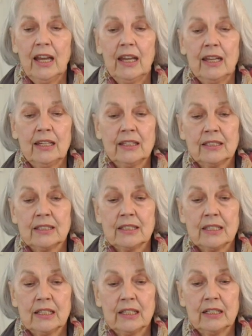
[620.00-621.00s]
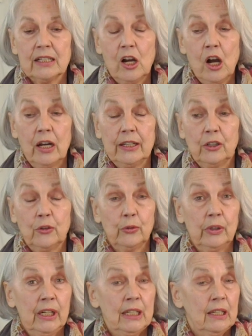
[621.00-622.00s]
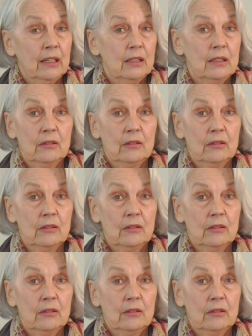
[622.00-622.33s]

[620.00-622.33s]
And I created,